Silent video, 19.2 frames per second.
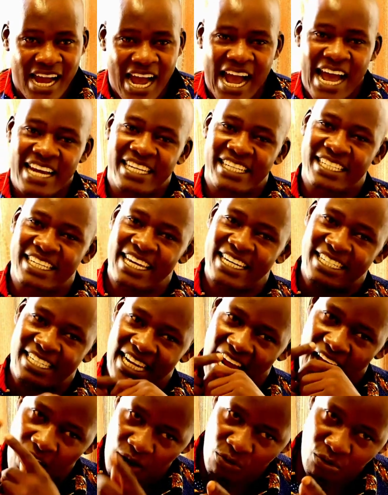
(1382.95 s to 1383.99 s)
and get
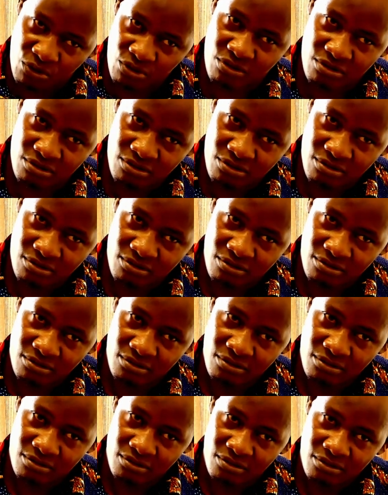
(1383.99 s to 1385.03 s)
out
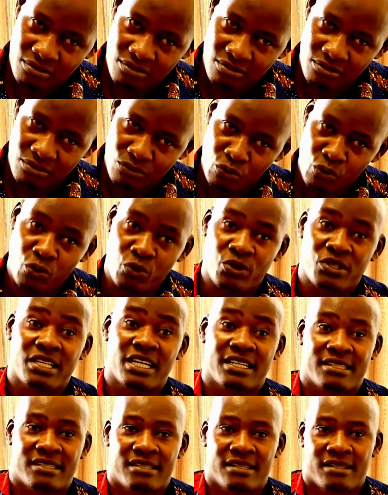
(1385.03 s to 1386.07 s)
who will
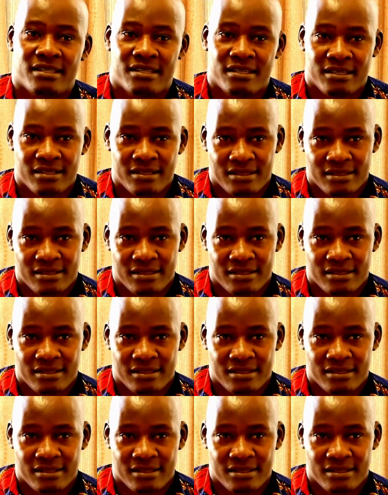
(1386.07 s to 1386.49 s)
succeed.